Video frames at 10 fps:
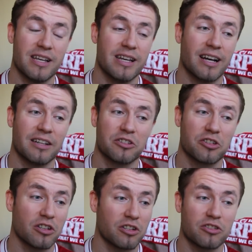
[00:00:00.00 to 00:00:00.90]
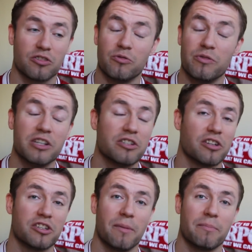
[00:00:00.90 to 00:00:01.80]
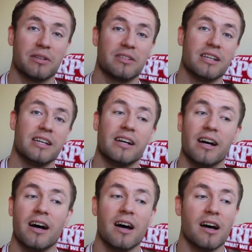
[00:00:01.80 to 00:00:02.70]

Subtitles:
League, and just to reach the Champions League,